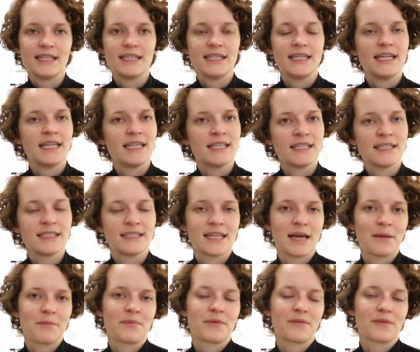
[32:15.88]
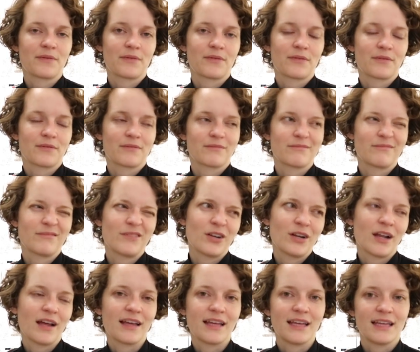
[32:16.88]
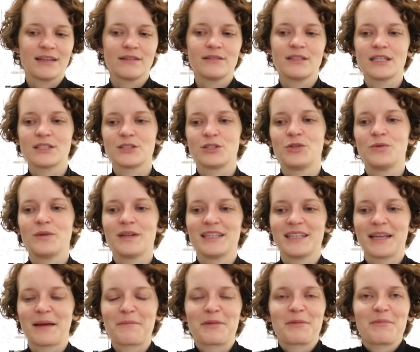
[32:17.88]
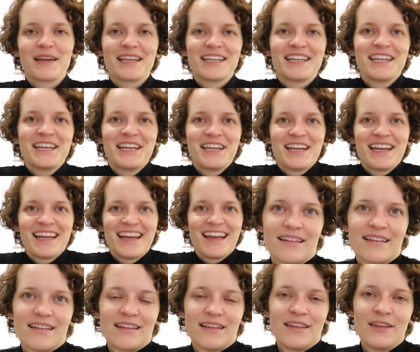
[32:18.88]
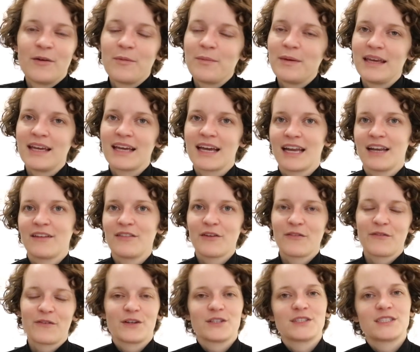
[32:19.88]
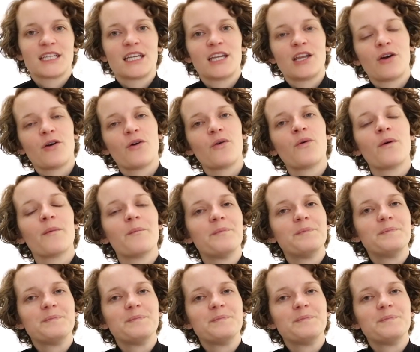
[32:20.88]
in-depth, or not too in-depth, but you'll be kind of the first to know